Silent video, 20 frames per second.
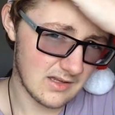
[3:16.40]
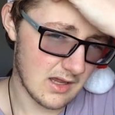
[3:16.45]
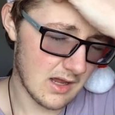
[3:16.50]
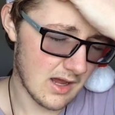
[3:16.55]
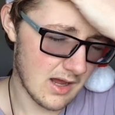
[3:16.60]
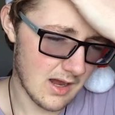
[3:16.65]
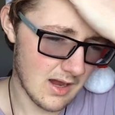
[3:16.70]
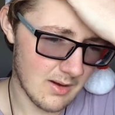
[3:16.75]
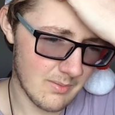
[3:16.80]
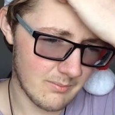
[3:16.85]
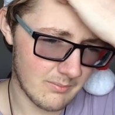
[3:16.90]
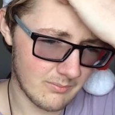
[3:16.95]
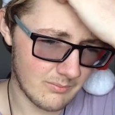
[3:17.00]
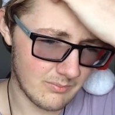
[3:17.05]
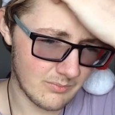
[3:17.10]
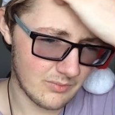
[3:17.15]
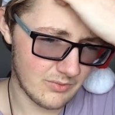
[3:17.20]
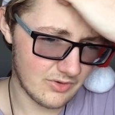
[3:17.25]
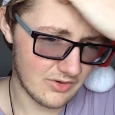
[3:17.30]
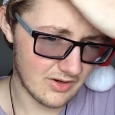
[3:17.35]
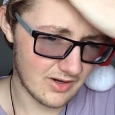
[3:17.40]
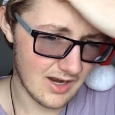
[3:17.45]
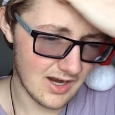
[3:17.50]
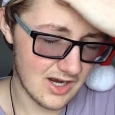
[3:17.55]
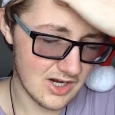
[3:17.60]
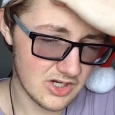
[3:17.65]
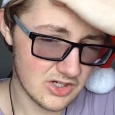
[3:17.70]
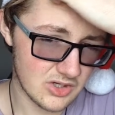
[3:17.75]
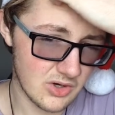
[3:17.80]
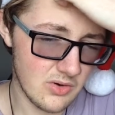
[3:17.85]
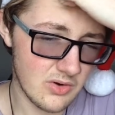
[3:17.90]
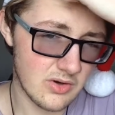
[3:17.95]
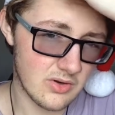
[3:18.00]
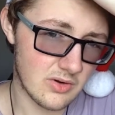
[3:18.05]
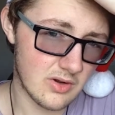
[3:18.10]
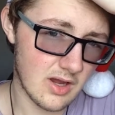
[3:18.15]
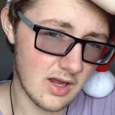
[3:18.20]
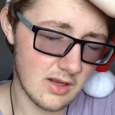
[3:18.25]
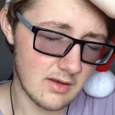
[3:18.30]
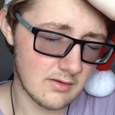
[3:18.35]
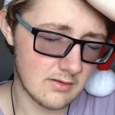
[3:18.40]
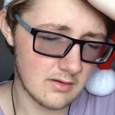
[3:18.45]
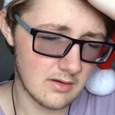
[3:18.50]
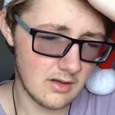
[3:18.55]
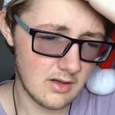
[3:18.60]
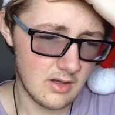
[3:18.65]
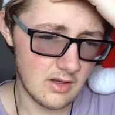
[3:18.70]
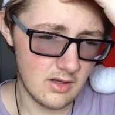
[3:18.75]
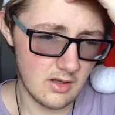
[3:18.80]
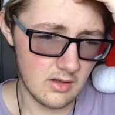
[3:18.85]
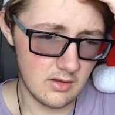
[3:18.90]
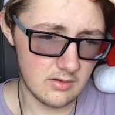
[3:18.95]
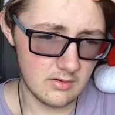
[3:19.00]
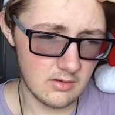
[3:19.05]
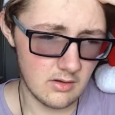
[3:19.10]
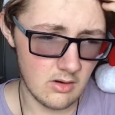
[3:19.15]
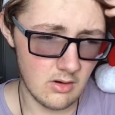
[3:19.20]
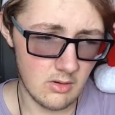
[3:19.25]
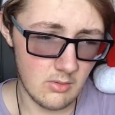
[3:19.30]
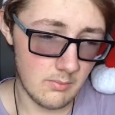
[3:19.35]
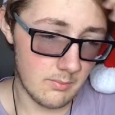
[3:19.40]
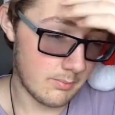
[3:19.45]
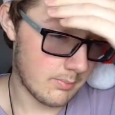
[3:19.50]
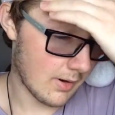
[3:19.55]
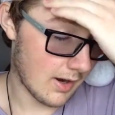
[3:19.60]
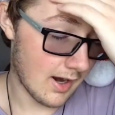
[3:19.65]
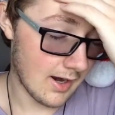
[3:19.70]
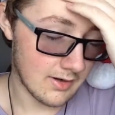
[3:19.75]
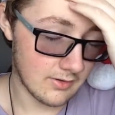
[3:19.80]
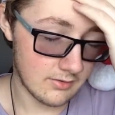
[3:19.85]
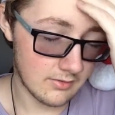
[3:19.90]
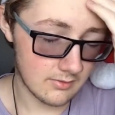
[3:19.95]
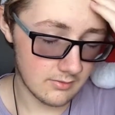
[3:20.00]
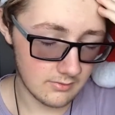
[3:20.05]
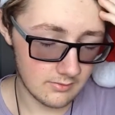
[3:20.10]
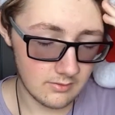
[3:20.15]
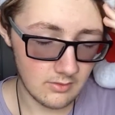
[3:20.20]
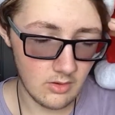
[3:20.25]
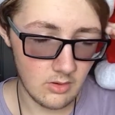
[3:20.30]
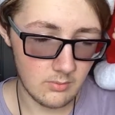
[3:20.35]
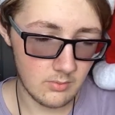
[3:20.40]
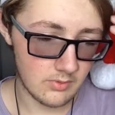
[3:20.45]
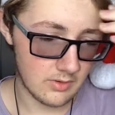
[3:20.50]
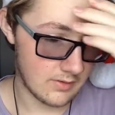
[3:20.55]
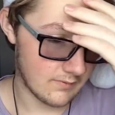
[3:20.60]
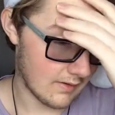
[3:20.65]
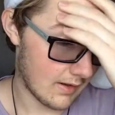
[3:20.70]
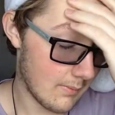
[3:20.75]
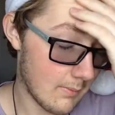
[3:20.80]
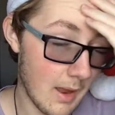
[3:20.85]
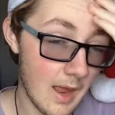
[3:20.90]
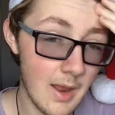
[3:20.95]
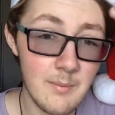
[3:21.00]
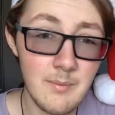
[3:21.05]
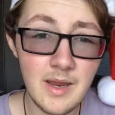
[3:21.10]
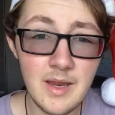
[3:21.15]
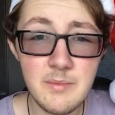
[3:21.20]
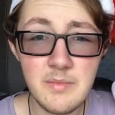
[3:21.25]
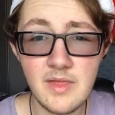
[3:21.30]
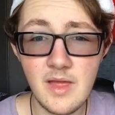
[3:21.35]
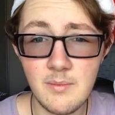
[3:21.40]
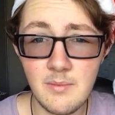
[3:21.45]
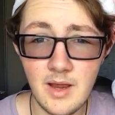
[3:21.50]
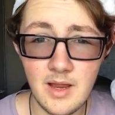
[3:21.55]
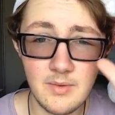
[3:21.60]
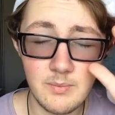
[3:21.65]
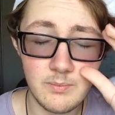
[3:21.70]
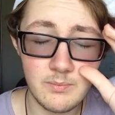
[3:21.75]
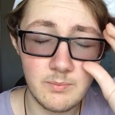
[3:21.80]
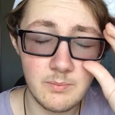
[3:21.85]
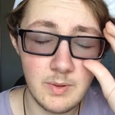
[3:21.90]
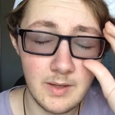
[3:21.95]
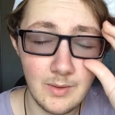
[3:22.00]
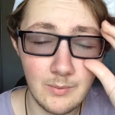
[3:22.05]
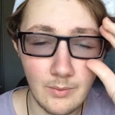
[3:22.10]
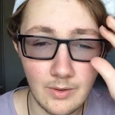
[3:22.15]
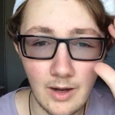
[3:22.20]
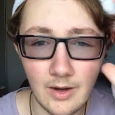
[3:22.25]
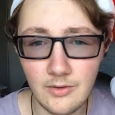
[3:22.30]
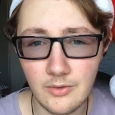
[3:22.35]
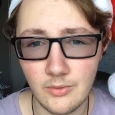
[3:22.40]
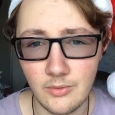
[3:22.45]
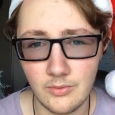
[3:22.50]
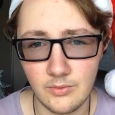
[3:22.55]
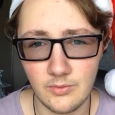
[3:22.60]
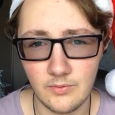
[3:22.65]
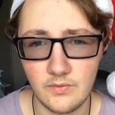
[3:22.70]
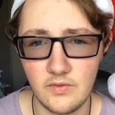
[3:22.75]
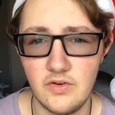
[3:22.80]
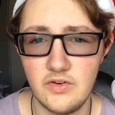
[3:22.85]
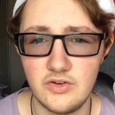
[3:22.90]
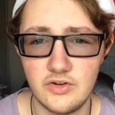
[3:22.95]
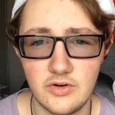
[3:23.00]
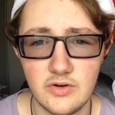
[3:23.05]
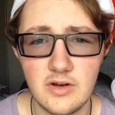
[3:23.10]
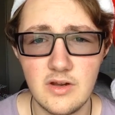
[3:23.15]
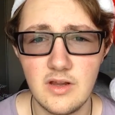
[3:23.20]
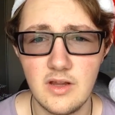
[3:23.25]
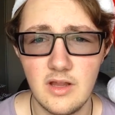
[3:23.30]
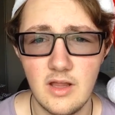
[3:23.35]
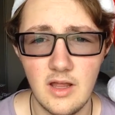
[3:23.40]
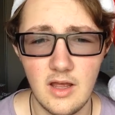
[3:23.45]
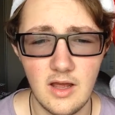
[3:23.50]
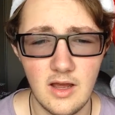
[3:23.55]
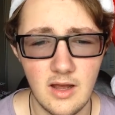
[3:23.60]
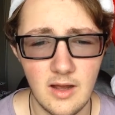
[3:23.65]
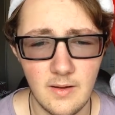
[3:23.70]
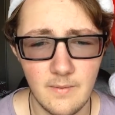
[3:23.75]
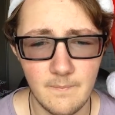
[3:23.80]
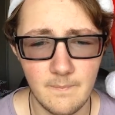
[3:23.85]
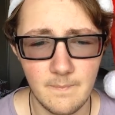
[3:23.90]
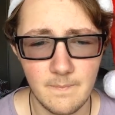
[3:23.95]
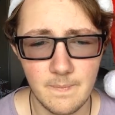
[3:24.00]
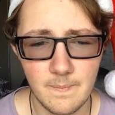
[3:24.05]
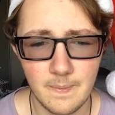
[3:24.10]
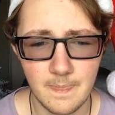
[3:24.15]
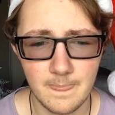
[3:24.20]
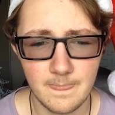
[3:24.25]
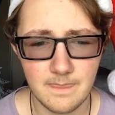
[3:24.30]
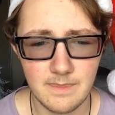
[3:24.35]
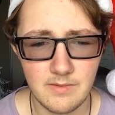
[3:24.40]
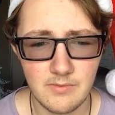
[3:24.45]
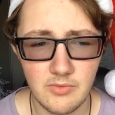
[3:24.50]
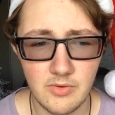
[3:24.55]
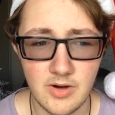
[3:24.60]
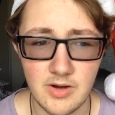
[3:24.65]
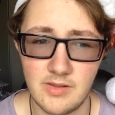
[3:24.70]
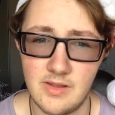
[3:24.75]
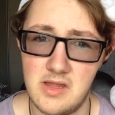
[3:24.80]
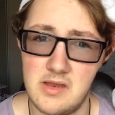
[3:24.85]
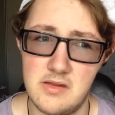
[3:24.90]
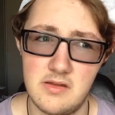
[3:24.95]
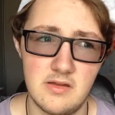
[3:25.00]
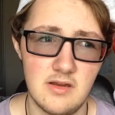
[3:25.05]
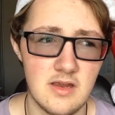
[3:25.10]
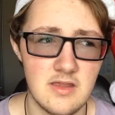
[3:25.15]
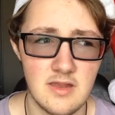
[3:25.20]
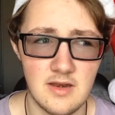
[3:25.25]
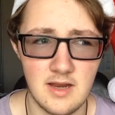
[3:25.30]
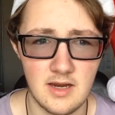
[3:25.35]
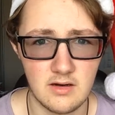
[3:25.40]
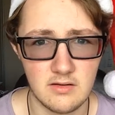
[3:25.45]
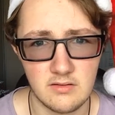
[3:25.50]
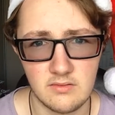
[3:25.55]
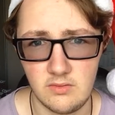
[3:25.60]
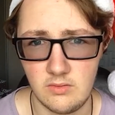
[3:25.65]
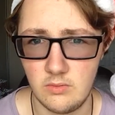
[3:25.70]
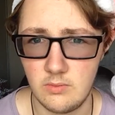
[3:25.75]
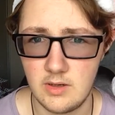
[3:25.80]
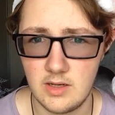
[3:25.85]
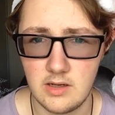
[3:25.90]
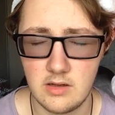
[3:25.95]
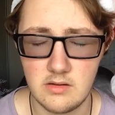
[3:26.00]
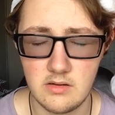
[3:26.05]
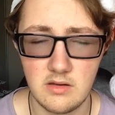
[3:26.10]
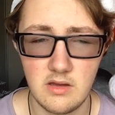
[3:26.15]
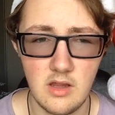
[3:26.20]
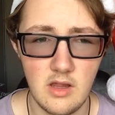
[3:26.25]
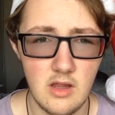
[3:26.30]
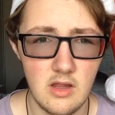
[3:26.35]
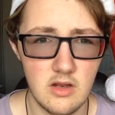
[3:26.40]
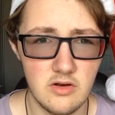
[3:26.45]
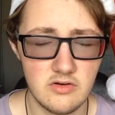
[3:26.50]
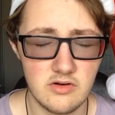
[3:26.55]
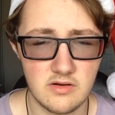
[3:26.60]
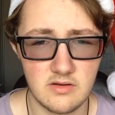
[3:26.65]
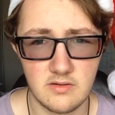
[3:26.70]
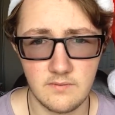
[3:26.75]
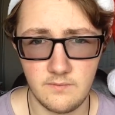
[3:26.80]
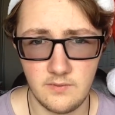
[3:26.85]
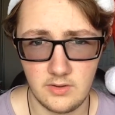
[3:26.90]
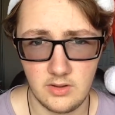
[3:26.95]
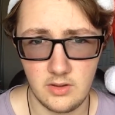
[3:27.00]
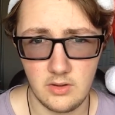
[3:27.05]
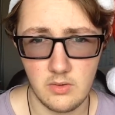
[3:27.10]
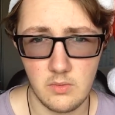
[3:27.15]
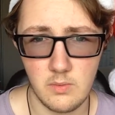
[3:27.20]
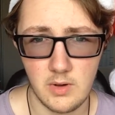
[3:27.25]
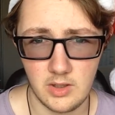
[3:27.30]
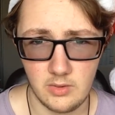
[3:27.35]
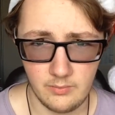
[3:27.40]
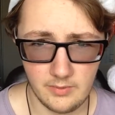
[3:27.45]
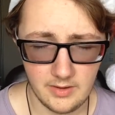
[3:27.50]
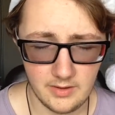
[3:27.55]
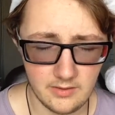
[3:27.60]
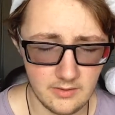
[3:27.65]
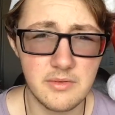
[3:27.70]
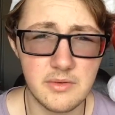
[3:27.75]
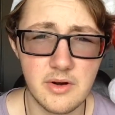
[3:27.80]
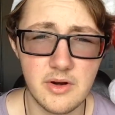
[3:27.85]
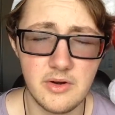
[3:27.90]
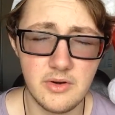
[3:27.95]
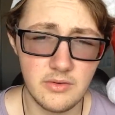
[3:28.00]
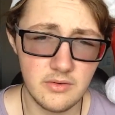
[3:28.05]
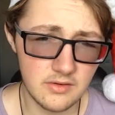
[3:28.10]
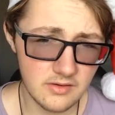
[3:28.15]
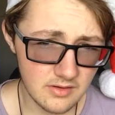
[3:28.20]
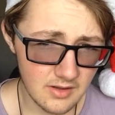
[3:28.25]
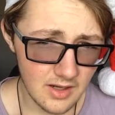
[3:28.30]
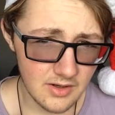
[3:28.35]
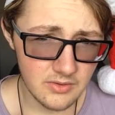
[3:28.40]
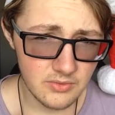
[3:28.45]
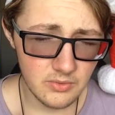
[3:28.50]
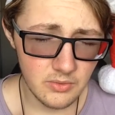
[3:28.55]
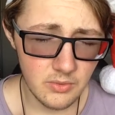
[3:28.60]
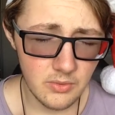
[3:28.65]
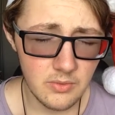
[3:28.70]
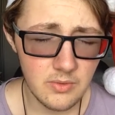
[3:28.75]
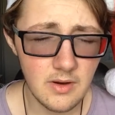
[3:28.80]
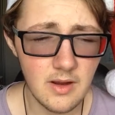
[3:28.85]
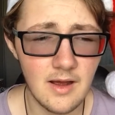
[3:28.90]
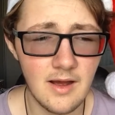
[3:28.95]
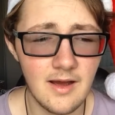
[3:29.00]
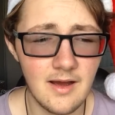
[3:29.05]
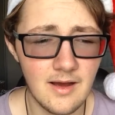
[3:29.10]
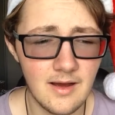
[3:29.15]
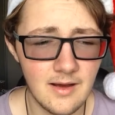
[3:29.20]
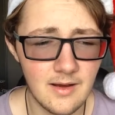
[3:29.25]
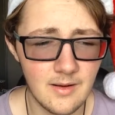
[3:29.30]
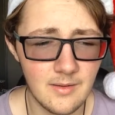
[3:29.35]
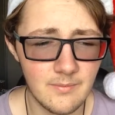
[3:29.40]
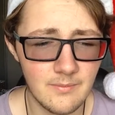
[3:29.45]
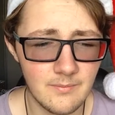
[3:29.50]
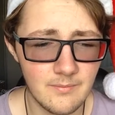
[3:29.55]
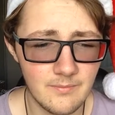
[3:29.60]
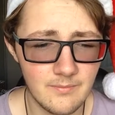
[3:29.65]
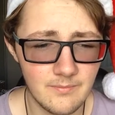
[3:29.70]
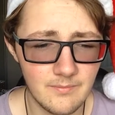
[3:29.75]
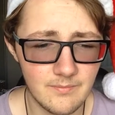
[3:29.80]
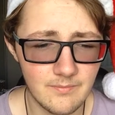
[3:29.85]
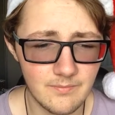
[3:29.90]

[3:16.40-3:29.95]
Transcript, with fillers: to kind of show to you guys. So, but I so believe that, and maybe that might be what I do in the future, or at least in the next 2 weeks, just a video 1 week. So we got a new schedule. You